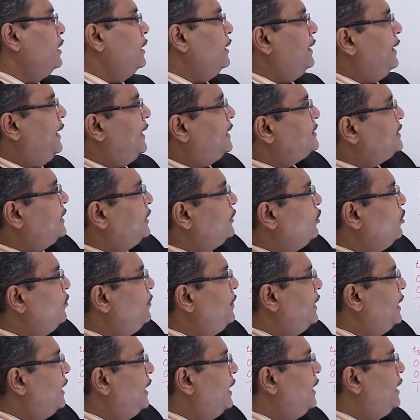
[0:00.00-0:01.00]
next state will
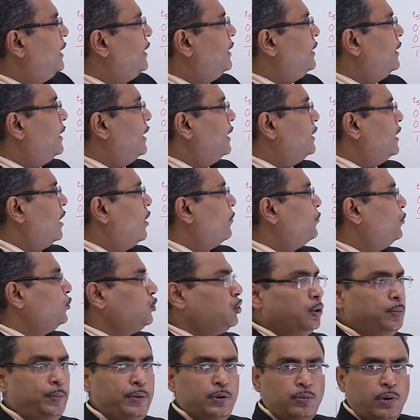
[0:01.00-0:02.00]
be A and output
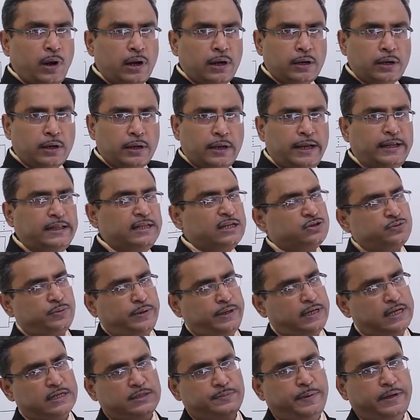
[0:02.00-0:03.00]
will be 1 in this way
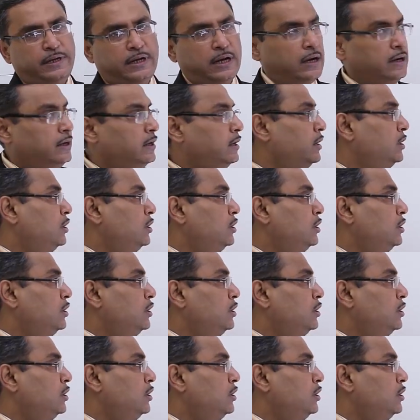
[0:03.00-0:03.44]
it has been done.